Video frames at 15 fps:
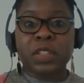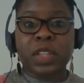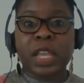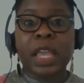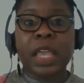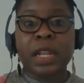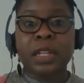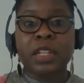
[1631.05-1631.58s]
as
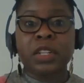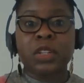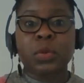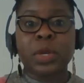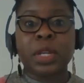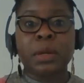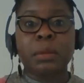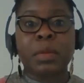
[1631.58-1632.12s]
the elder
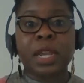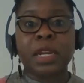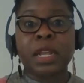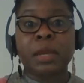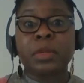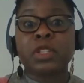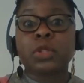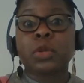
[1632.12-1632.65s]
twin, my
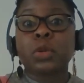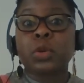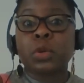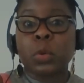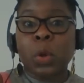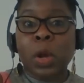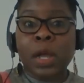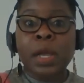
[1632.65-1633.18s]
name is
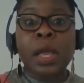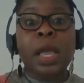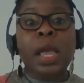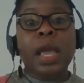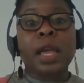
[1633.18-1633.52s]
Kurwa